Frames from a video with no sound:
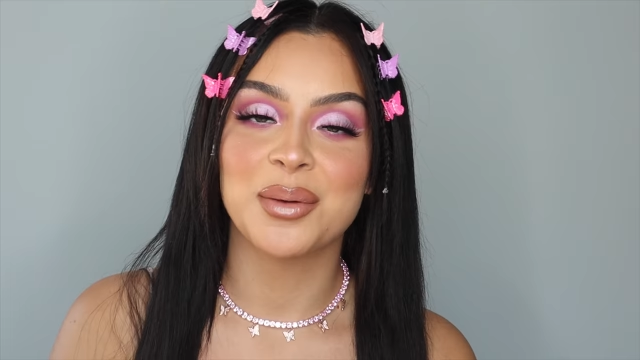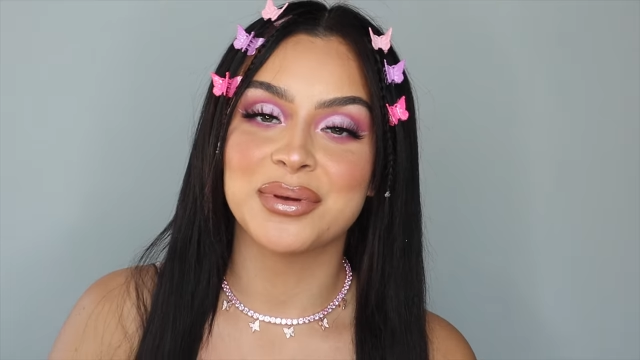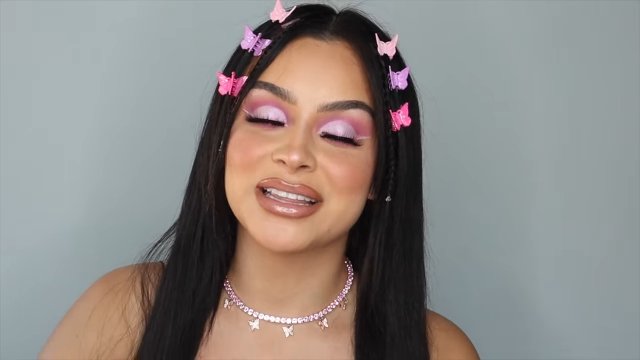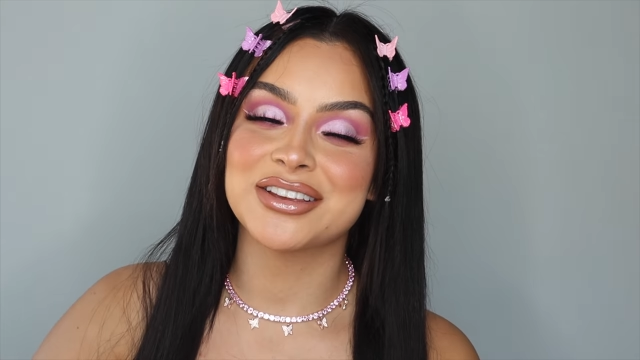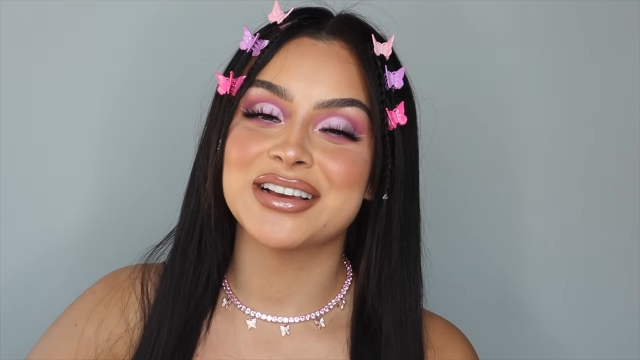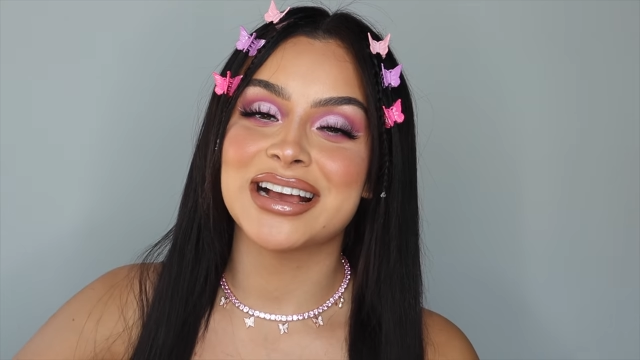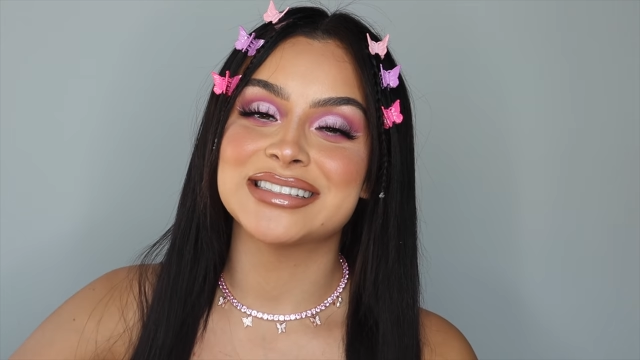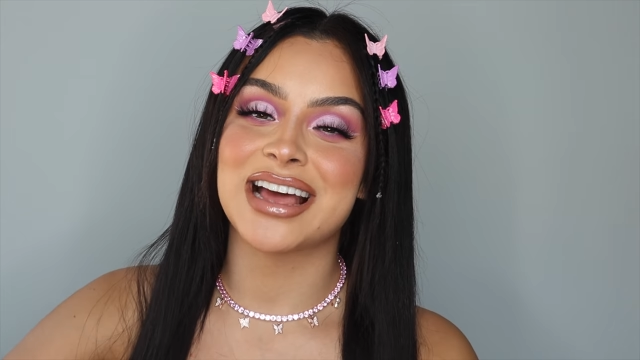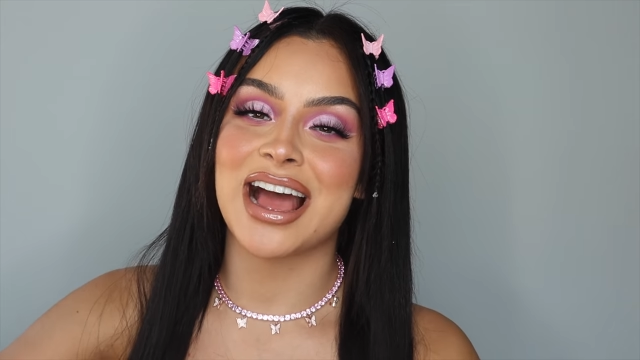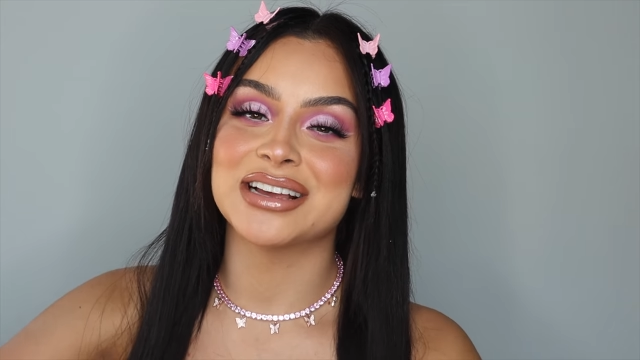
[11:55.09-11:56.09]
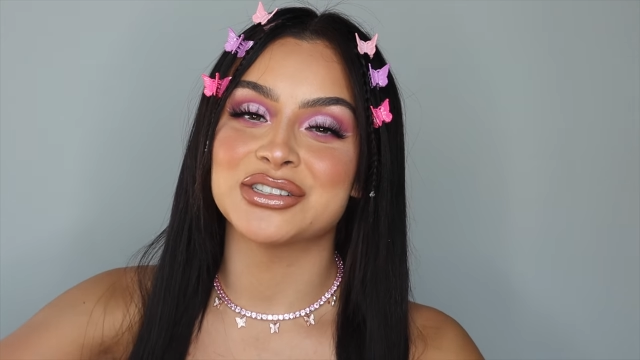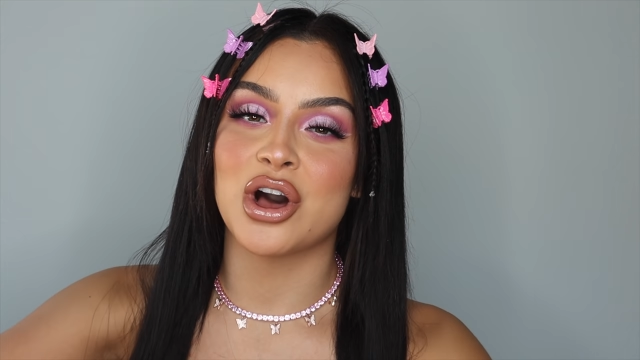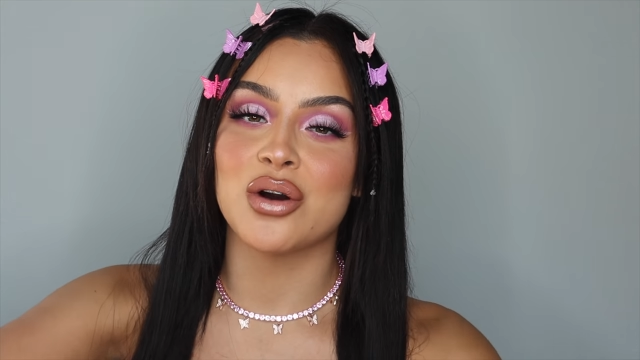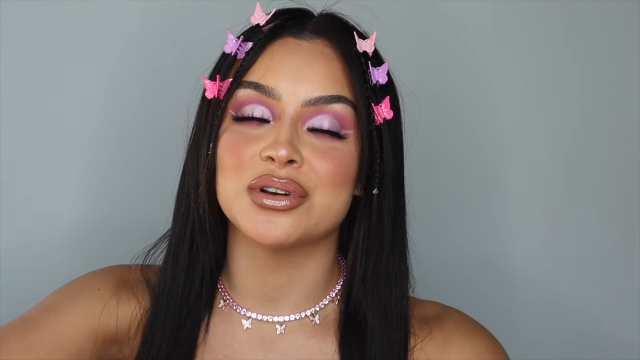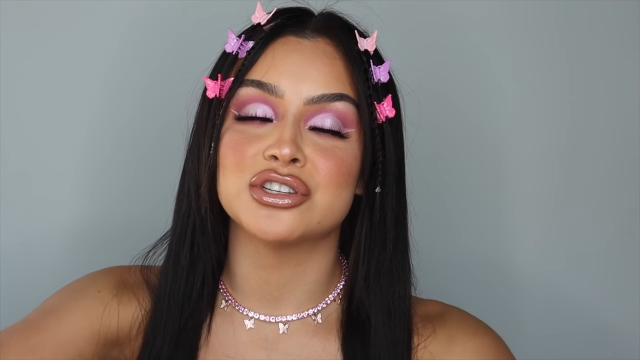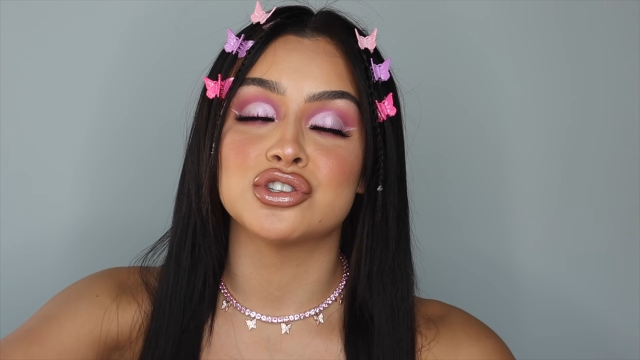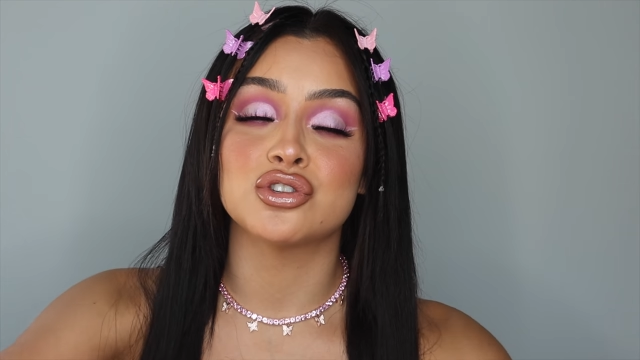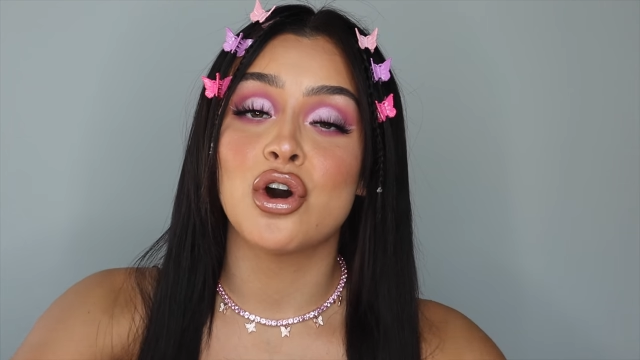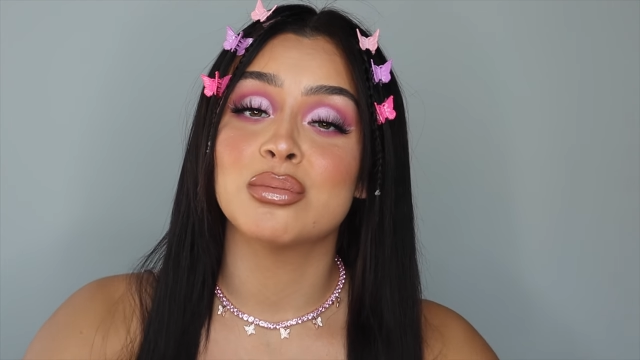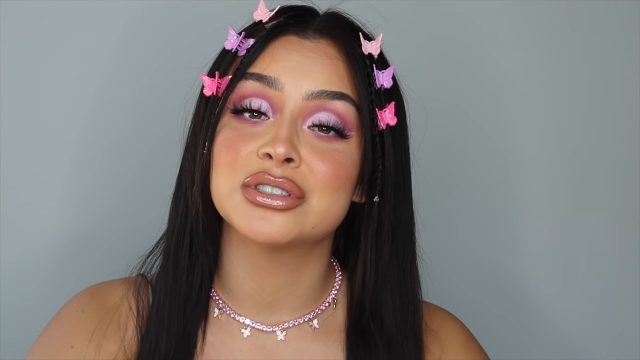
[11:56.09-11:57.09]
But thank you guys as always
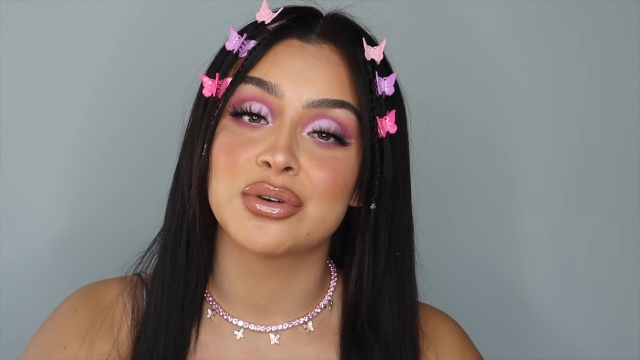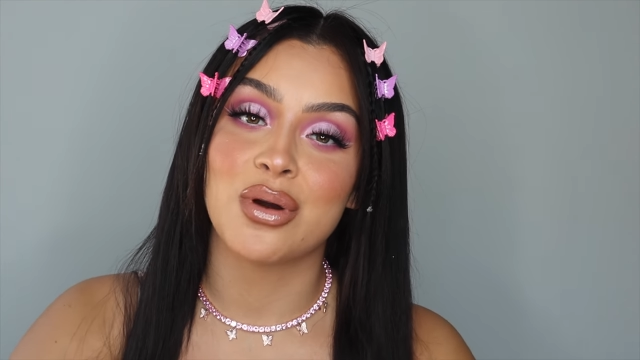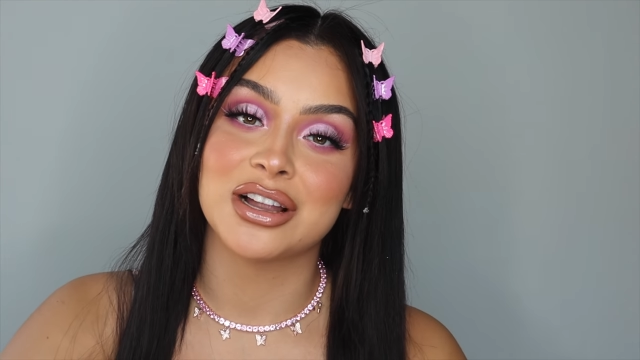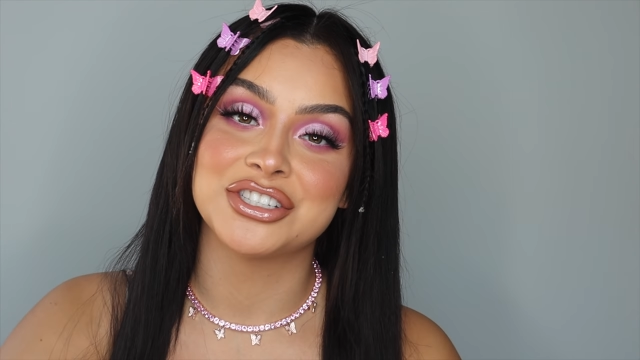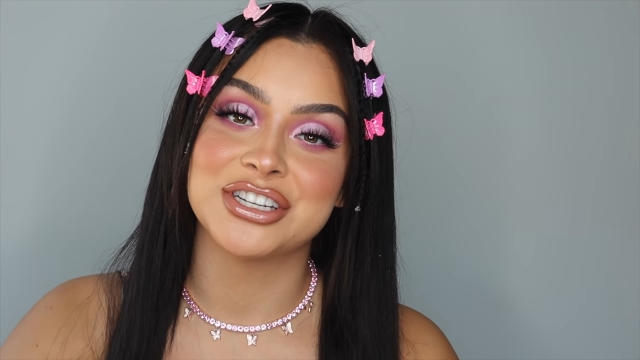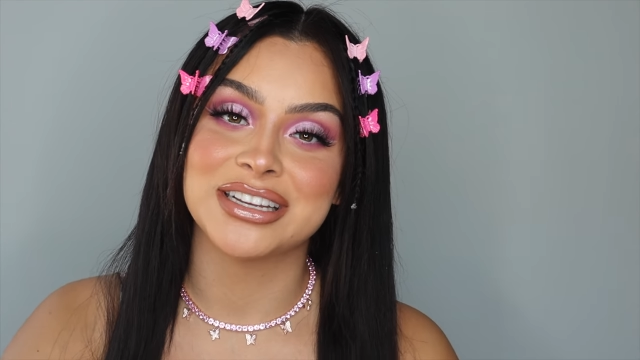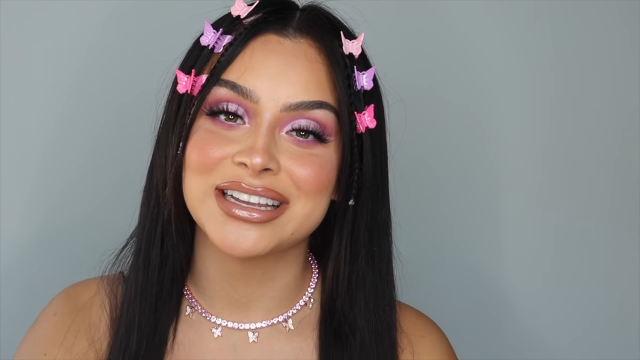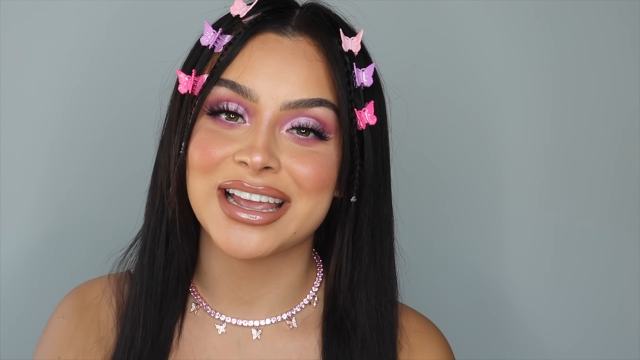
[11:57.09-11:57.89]
so much for watching